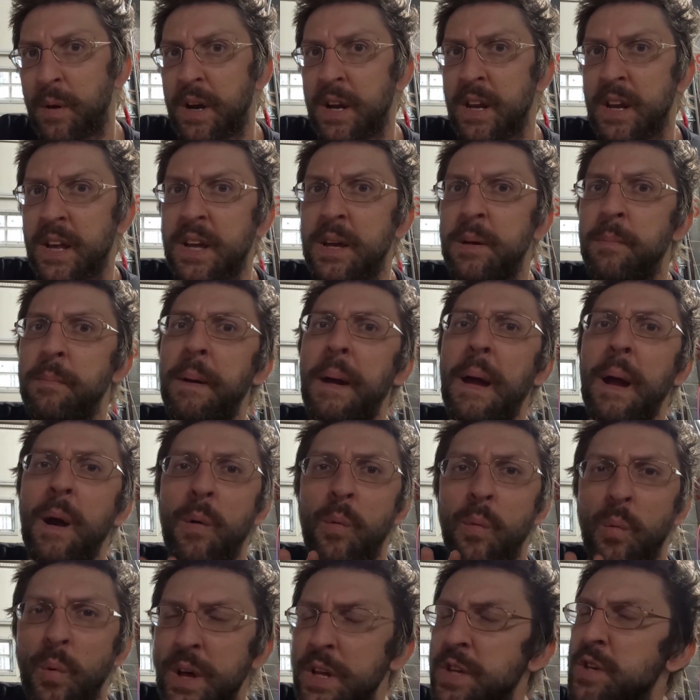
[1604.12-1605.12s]
we're gonna
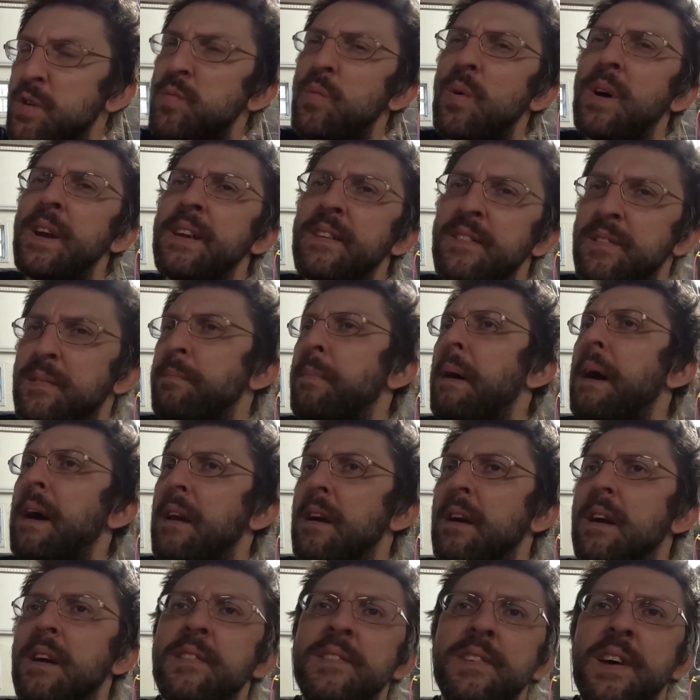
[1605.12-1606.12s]
compare which one is
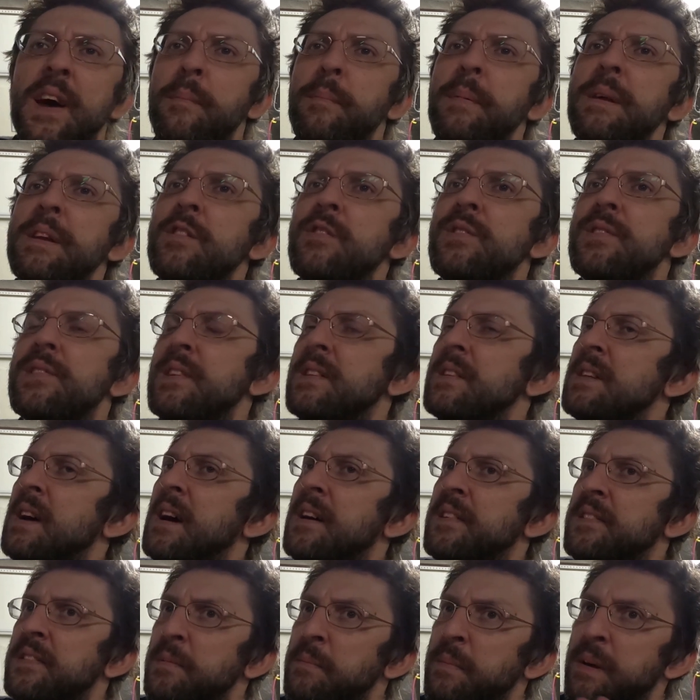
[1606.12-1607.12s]
better, because I've been using
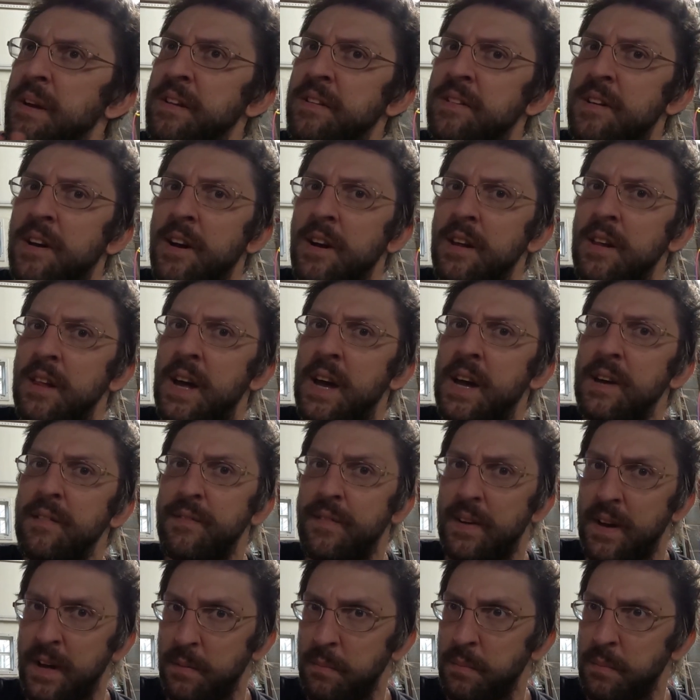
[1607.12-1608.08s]
Noxon my entire life, I